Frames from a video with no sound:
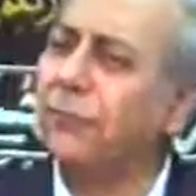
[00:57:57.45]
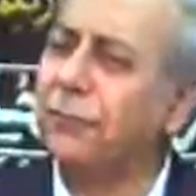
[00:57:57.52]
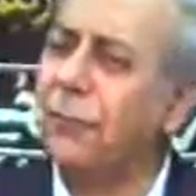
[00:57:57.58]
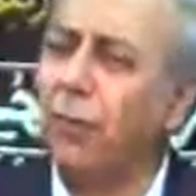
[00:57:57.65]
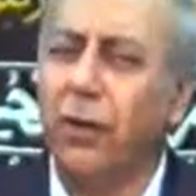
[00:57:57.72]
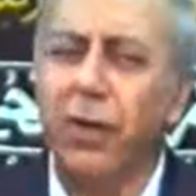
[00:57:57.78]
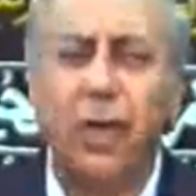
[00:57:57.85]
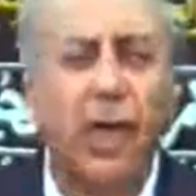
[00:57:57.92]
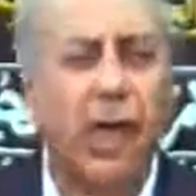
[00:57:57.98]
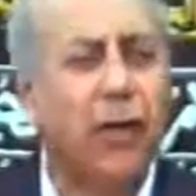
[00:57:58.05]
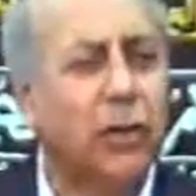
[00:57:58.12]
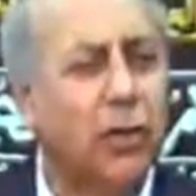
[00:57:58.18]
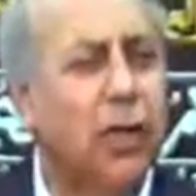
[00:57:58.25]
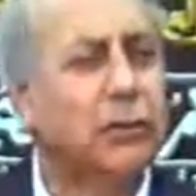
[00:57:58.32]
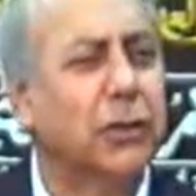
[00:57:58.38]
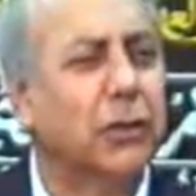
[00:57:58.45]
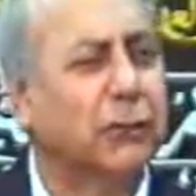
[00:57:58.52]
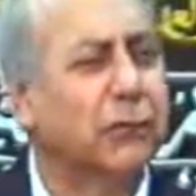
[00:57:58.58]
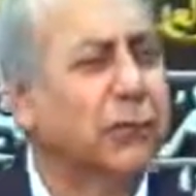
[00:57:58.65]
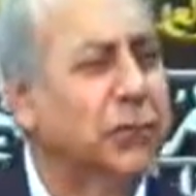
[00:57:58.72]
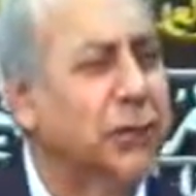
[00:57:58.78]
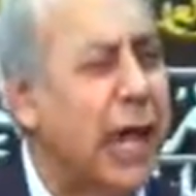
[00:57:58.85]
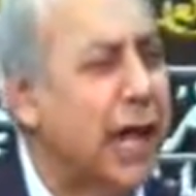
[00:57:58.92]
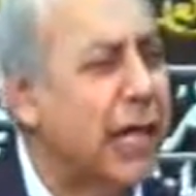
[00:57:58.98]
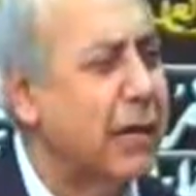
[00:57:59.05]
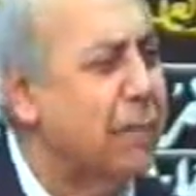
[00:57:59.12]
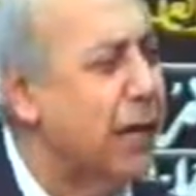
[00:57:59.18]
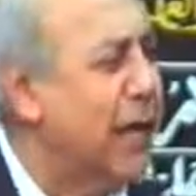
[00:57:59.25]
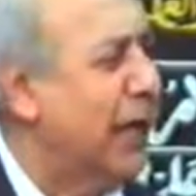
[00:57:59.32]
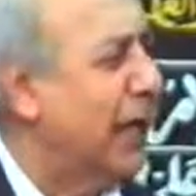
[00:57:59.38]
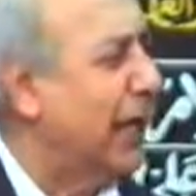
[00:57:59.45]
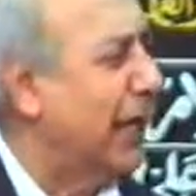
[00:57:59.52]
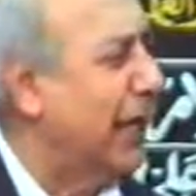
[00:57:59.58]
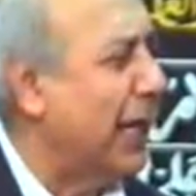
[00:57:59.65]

four year daughter of Hussein ibn Ali.